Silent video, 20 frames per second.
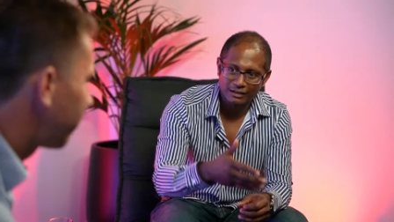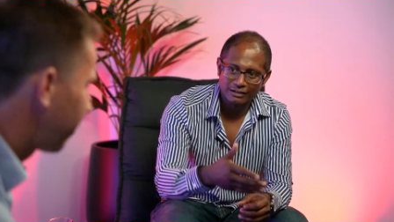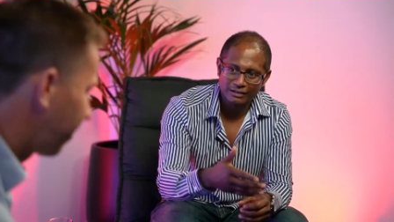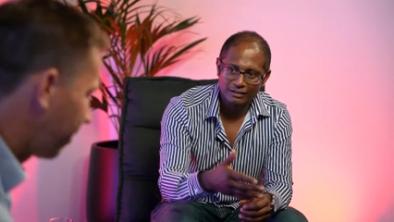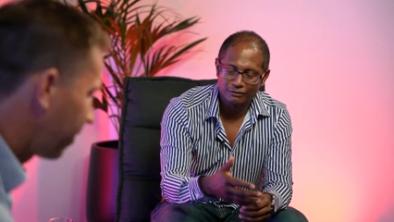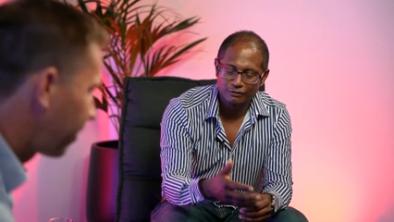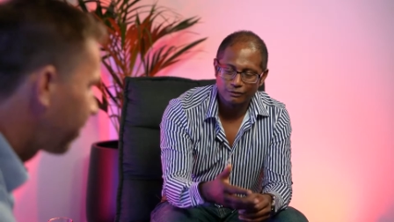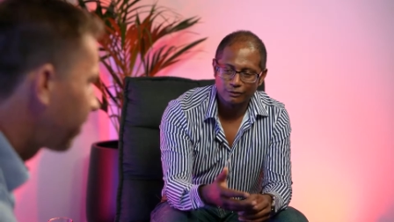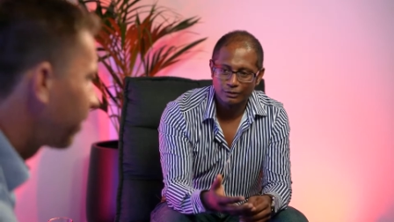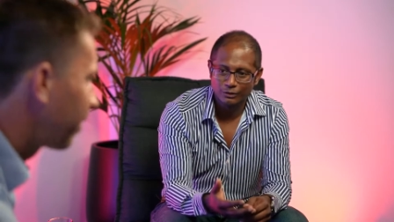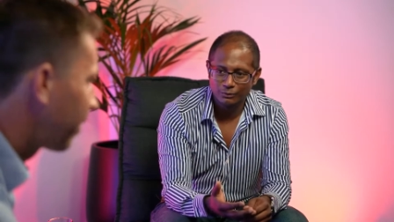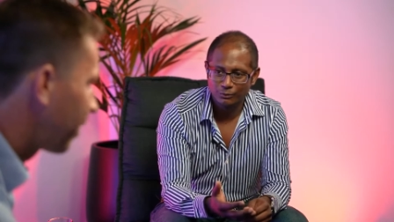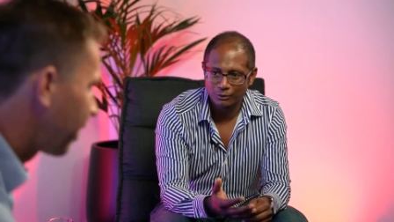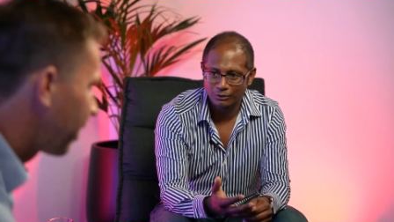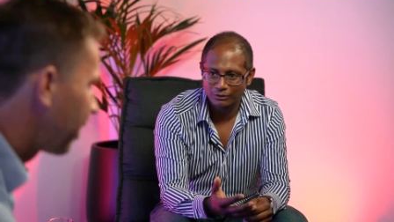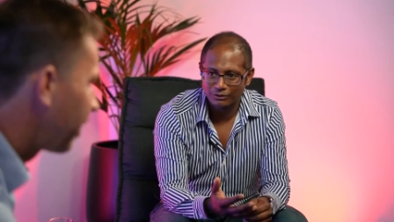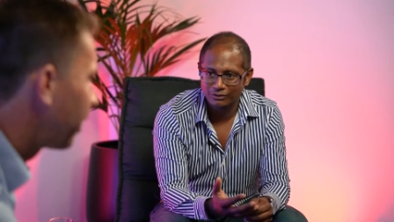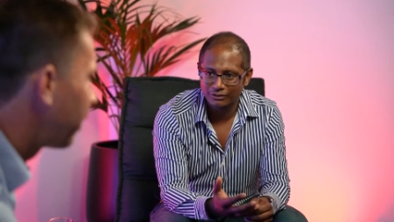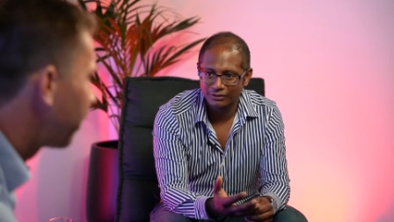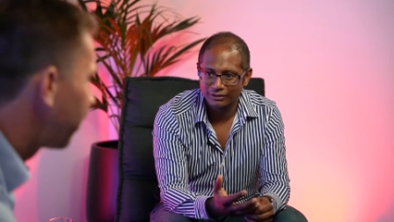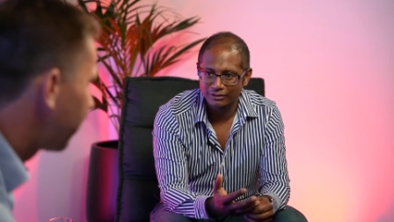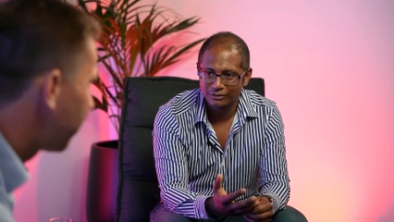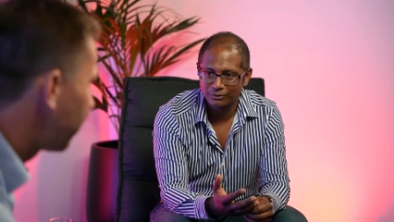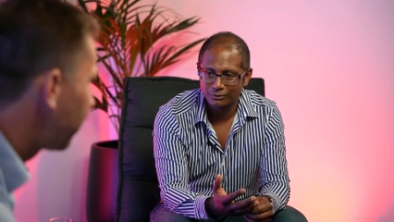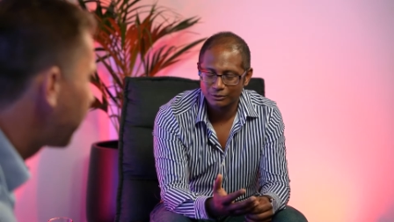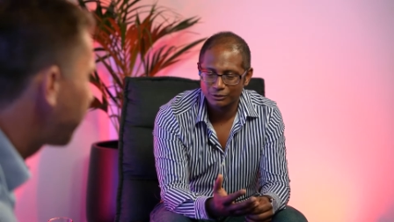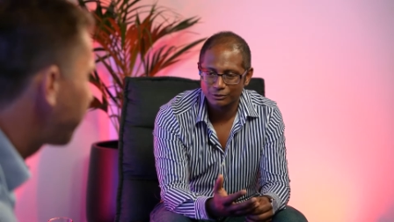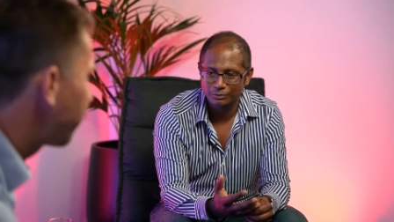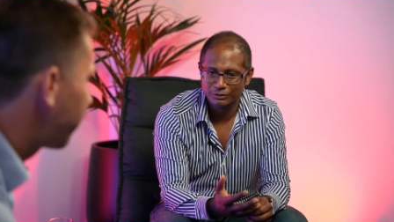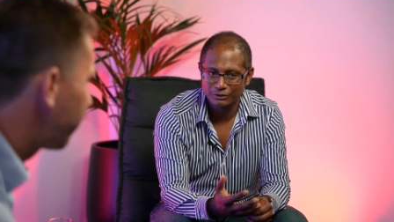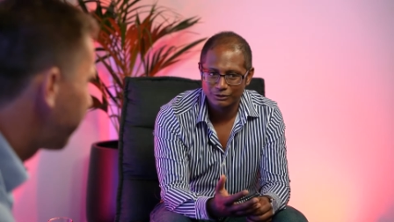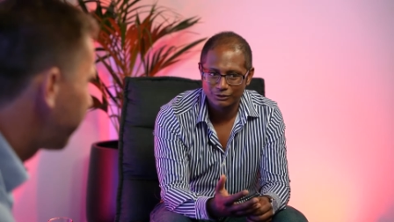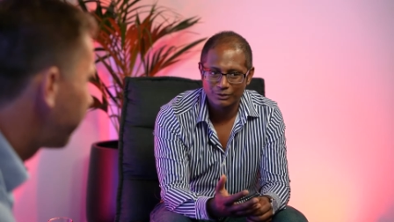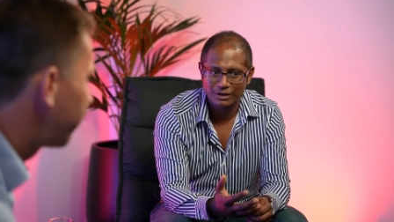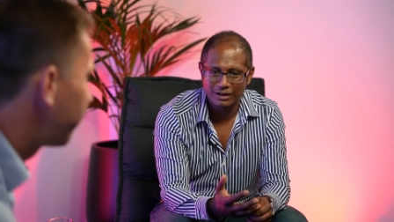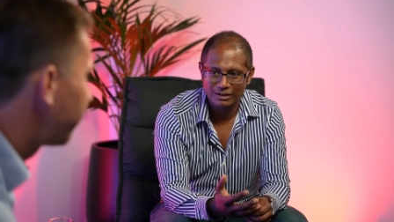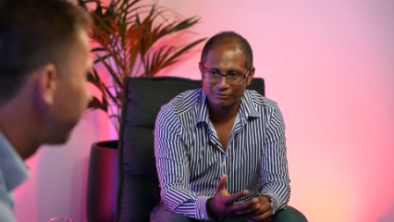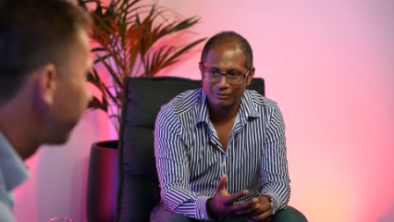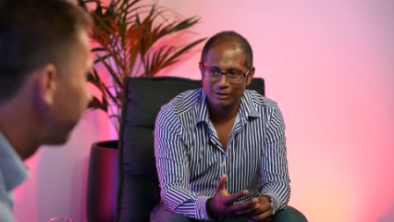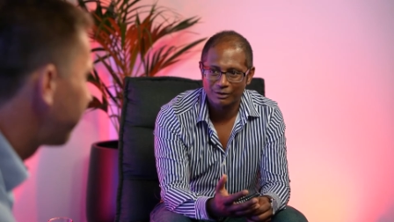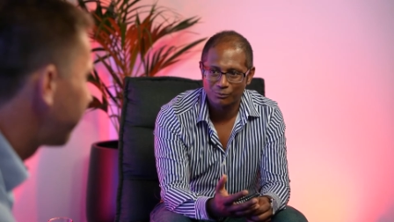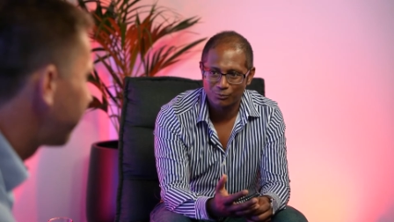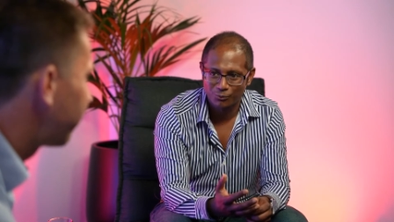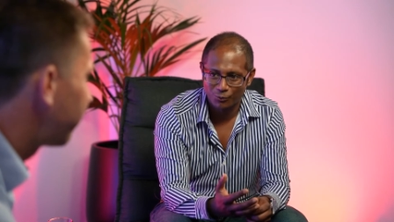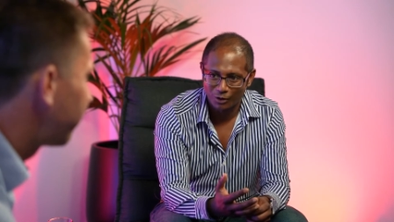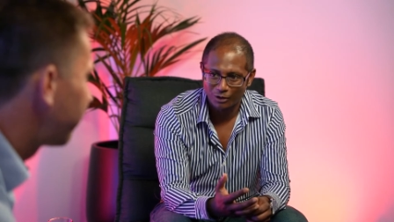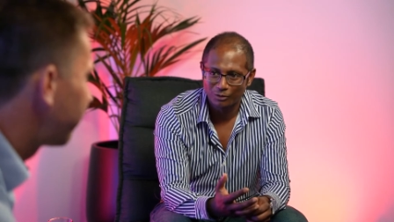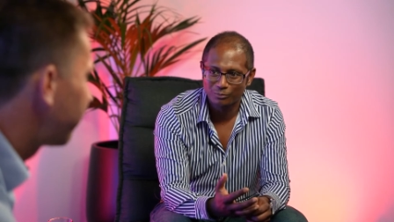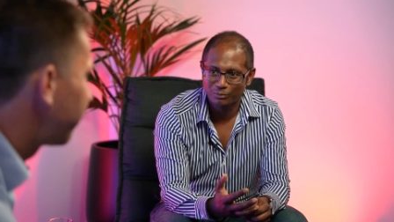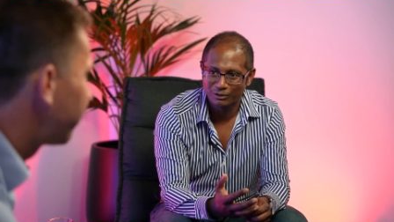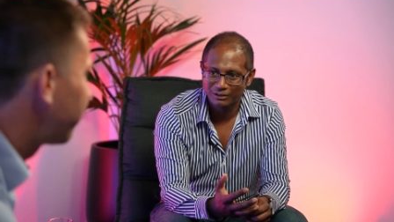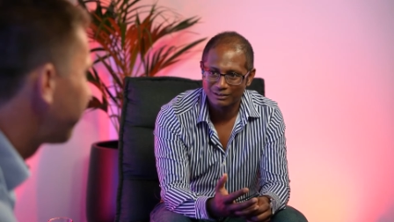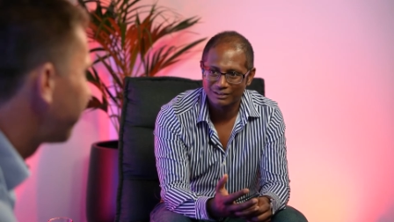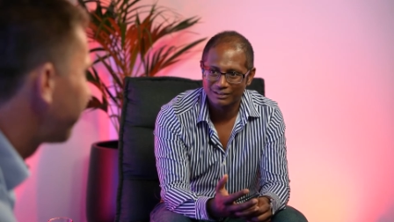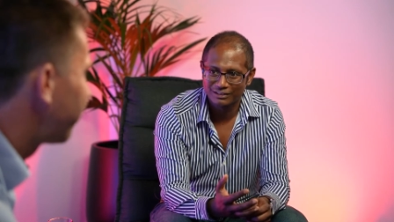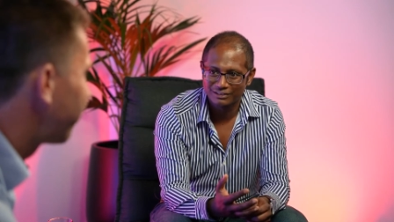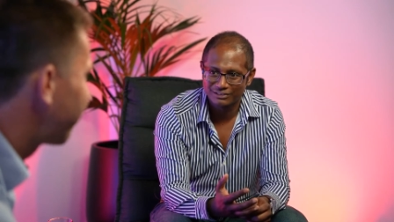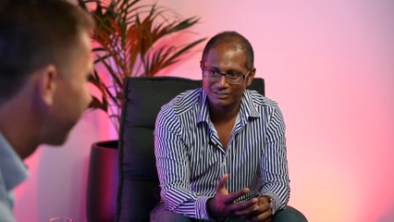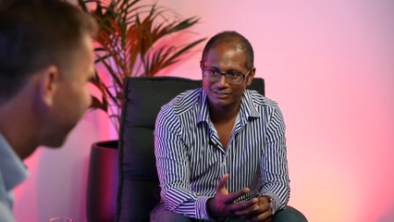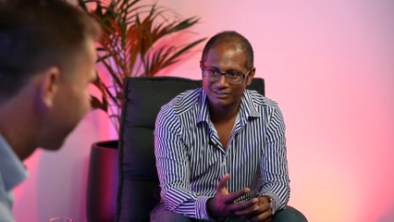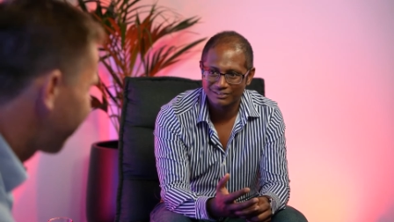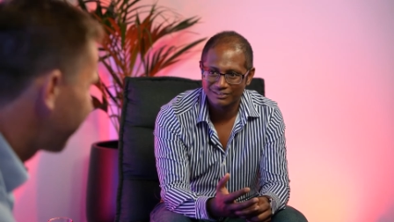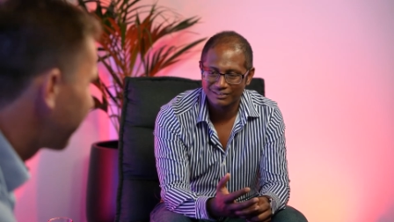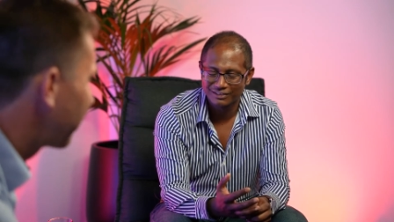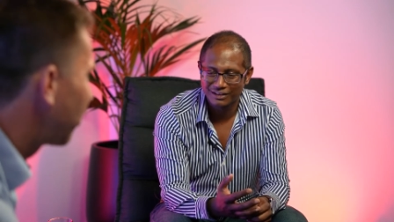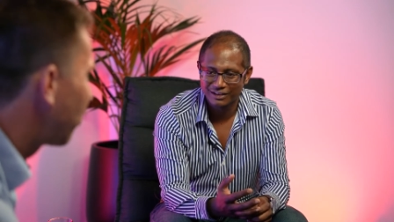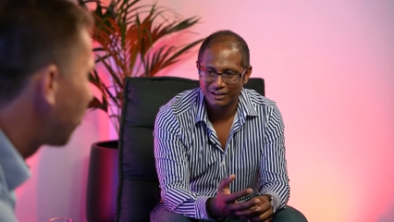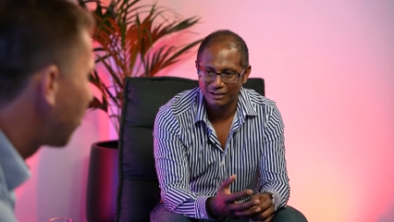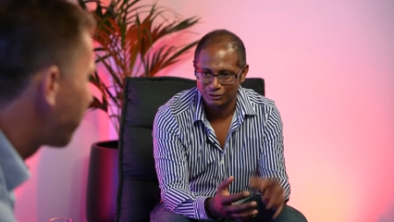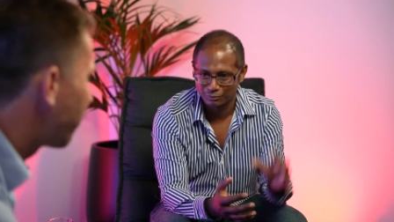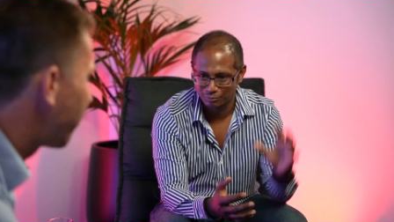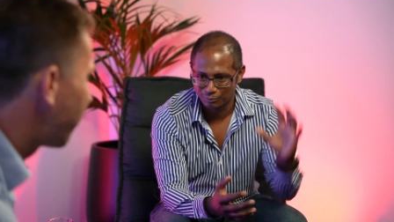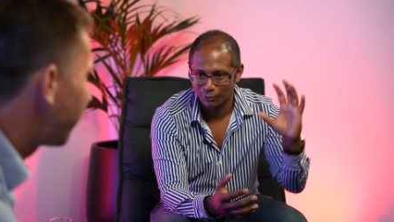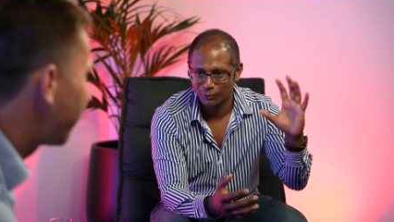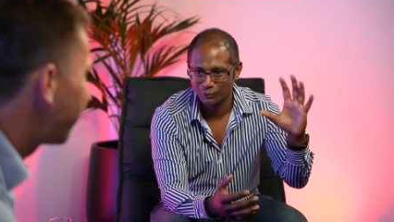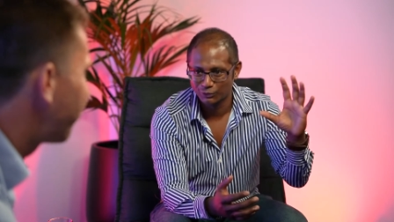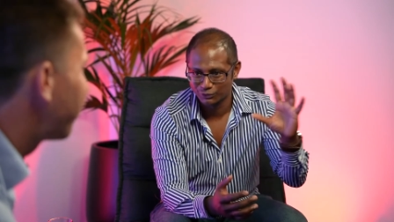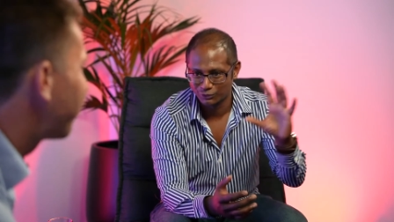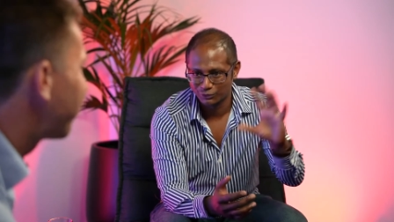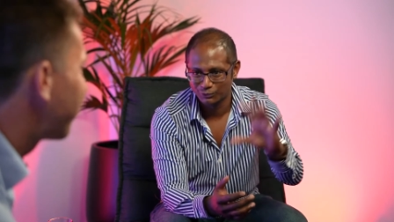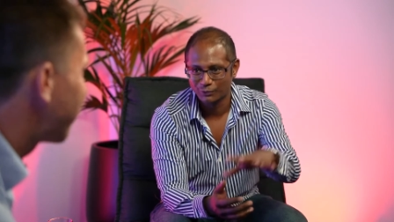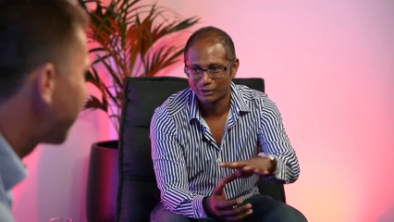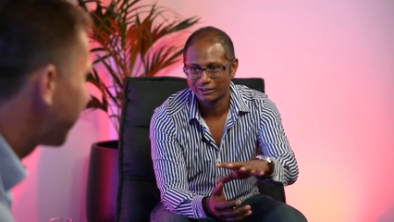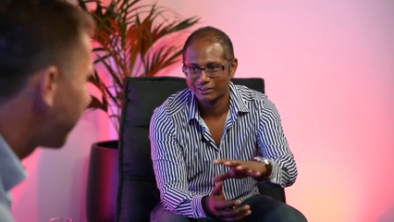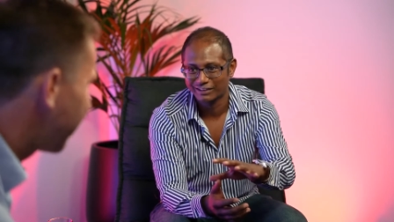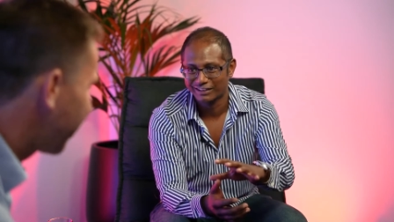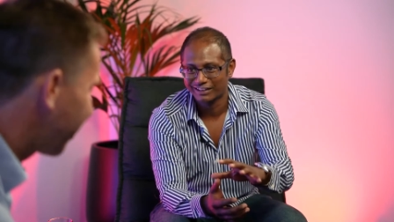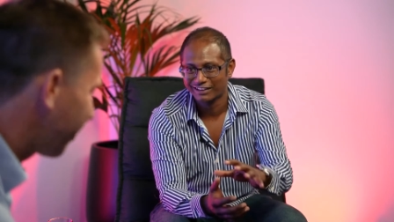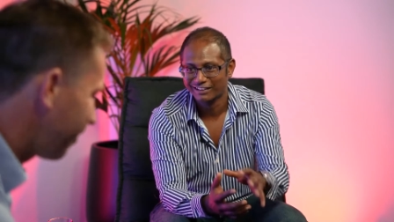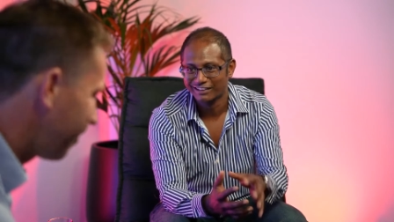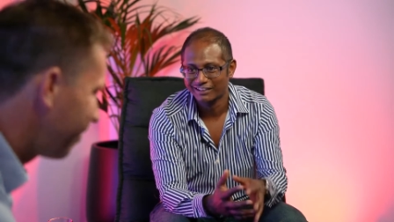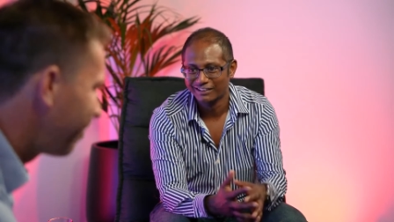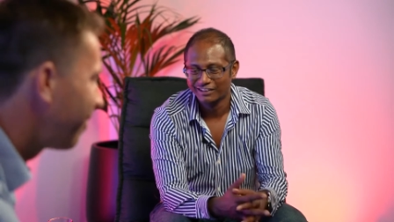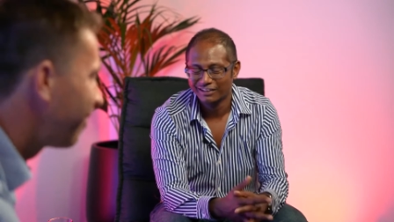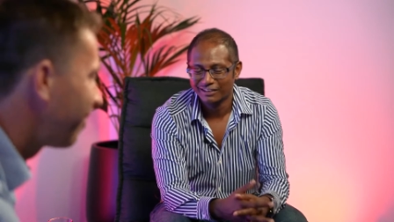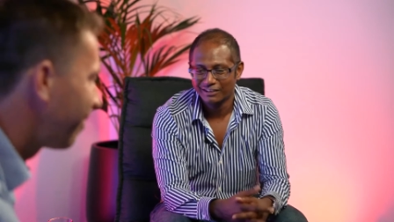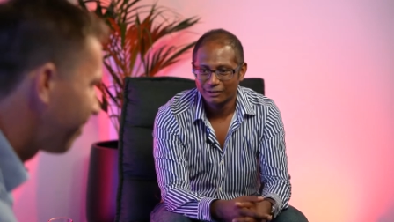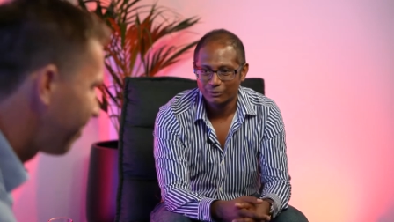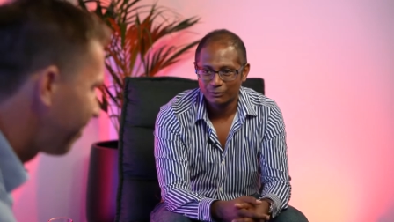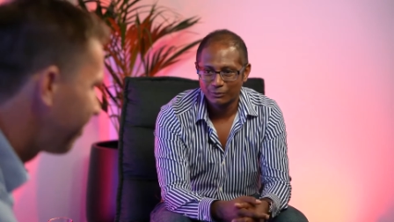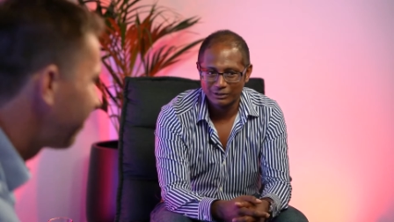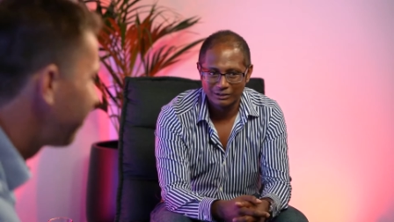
get fully watertight, which means you have that one bit that's exposed to weather, whether